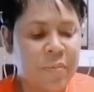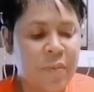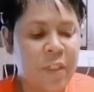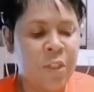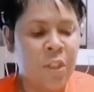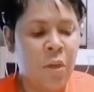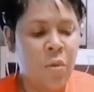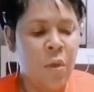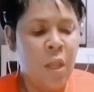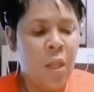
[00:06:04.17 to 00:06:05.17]
So
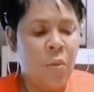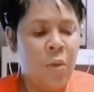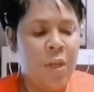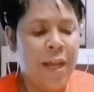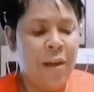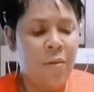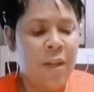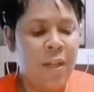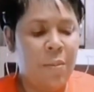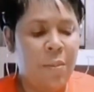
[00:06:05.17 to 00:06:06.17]
when you're out in the
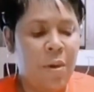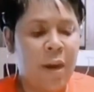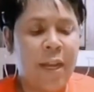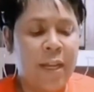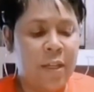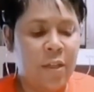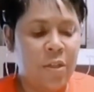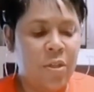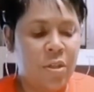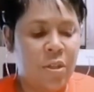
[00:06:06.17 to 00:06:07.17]
market,
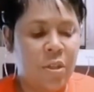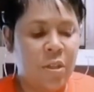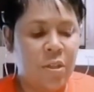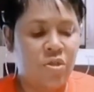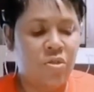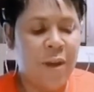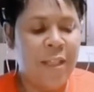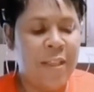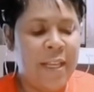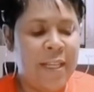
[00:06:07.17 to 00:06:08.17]
try
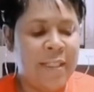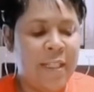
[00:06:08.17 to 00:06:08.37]
these